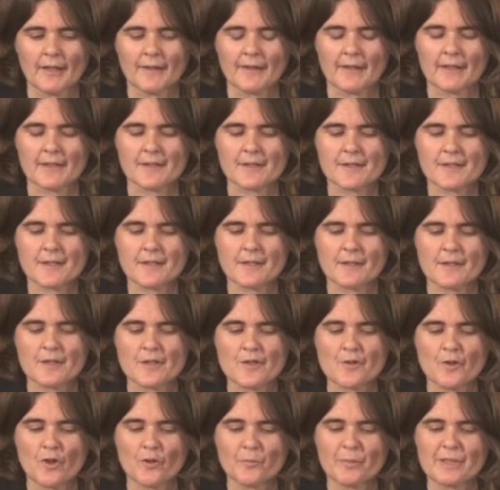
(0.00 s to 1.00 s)
there's
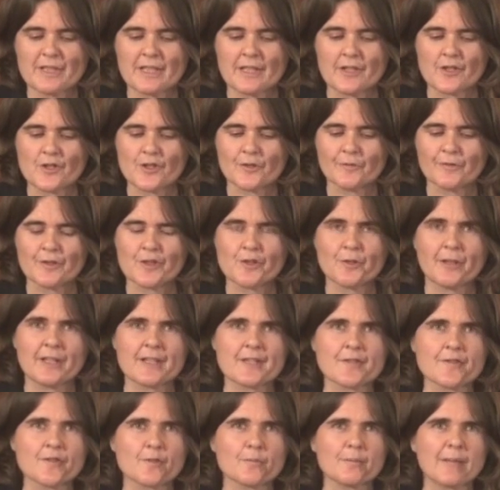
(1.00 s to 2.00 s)
strong potential for
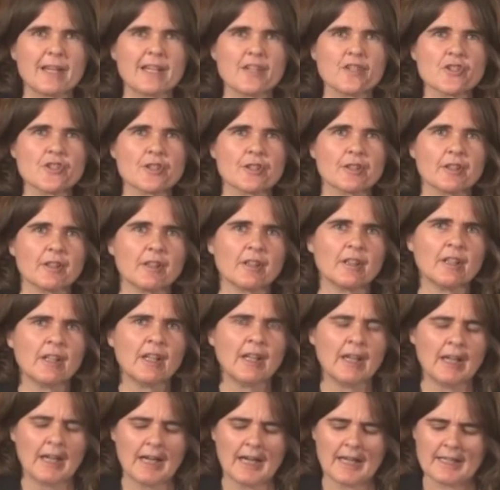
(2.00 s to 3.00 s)
transformation.
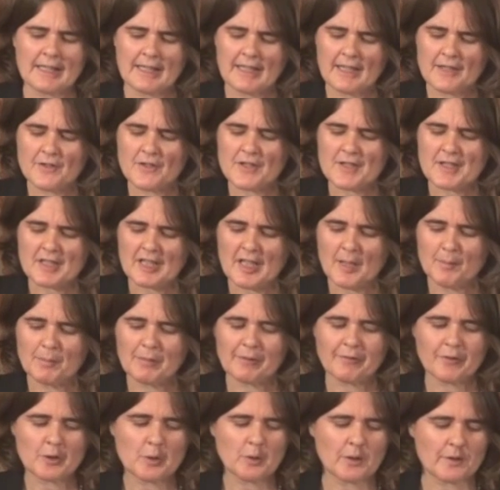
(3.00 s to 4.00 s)
And again, just a couple
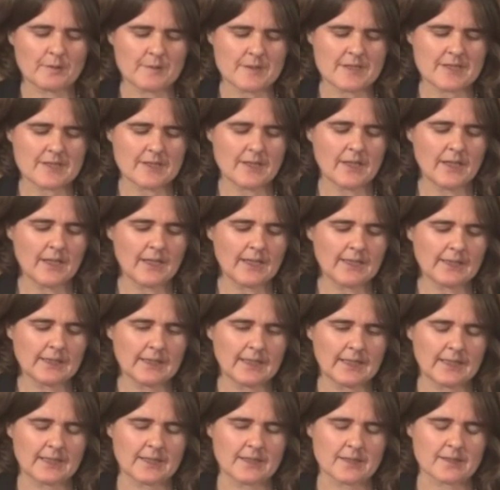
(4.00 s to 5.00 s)
of quotes to
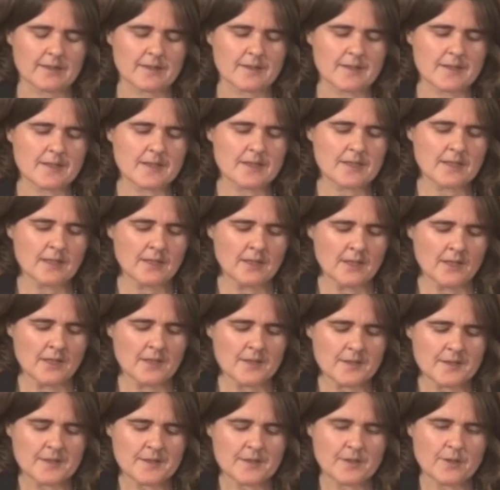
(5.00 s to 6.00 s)
highlight this.
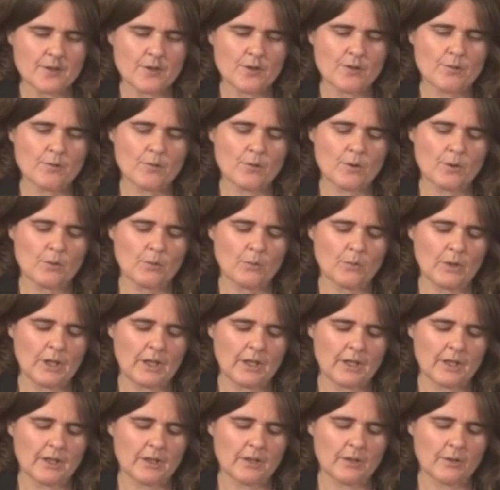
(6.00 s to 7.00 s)
So
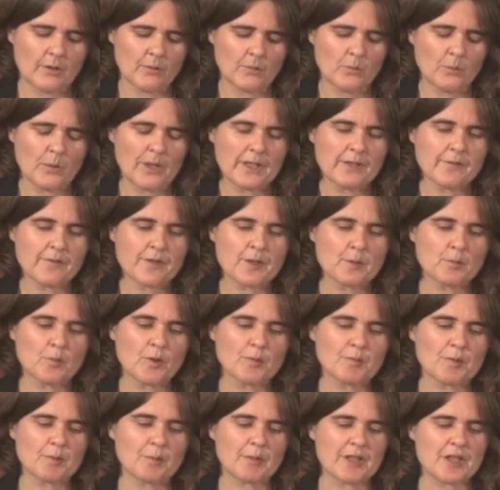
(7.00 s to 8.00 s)
one of the
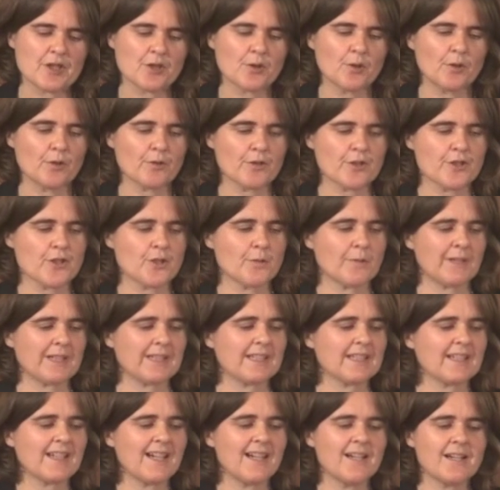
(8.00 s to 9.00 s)
women we talked to
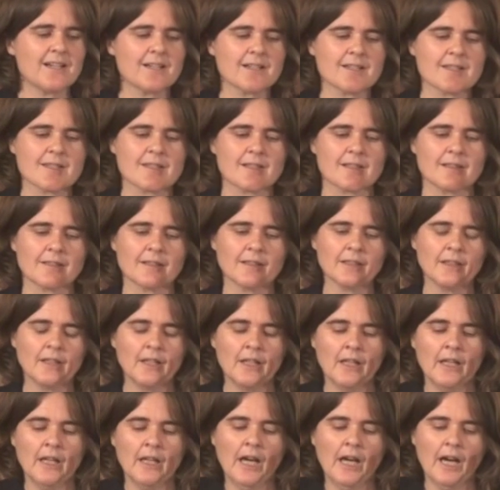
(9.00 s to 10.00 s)
in Gaza
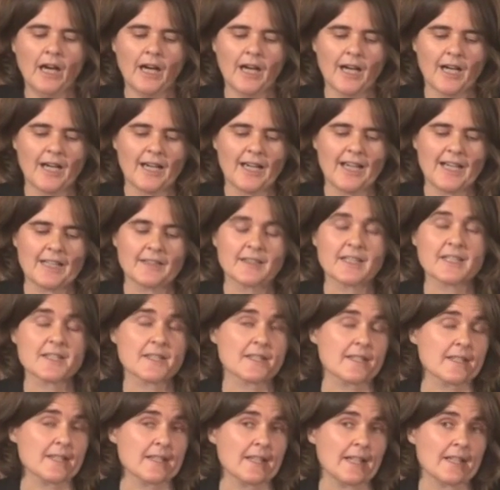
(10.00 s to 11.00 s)
had this
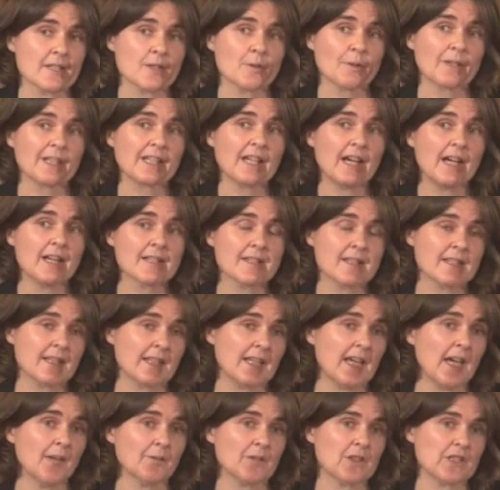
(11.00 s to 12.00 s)
to say. So in Gaza,
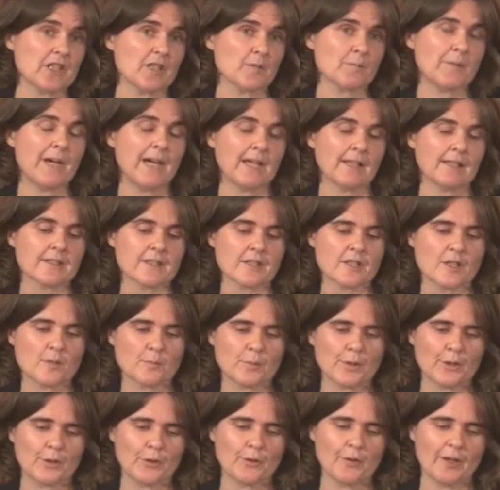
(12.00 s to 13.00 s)
they haven't yet piloted the
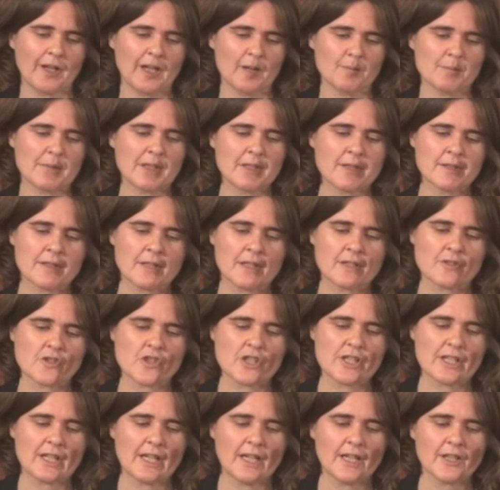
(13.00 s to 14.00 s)
program. And
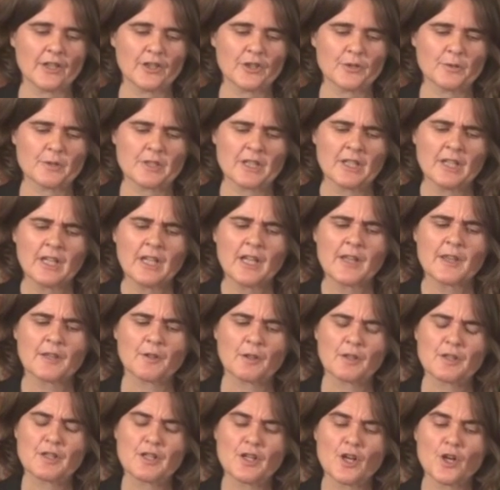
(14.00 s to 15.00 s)
she argued,
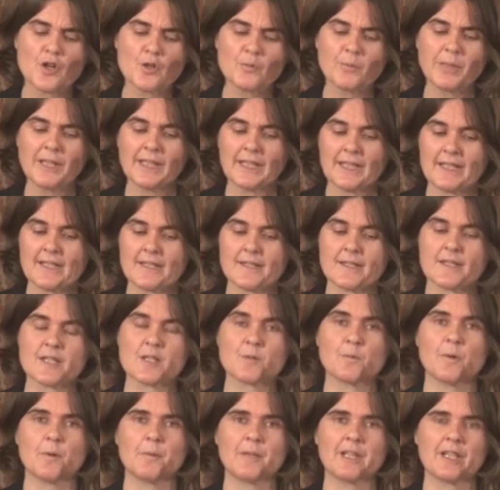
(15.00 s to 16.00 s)
there are no
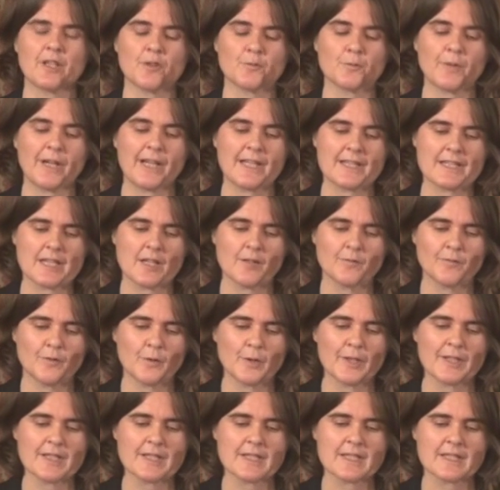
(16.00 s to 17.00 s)
places where we can raise our
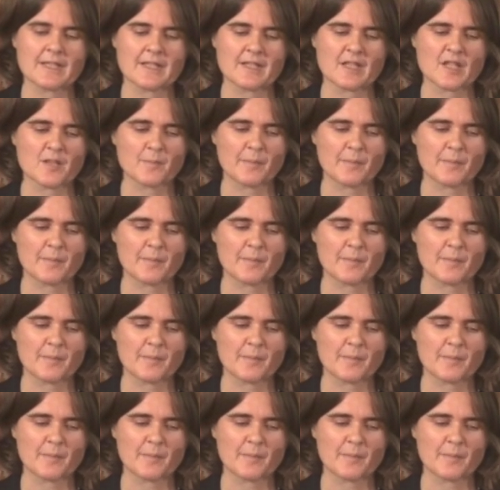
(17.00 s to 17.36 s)
voices and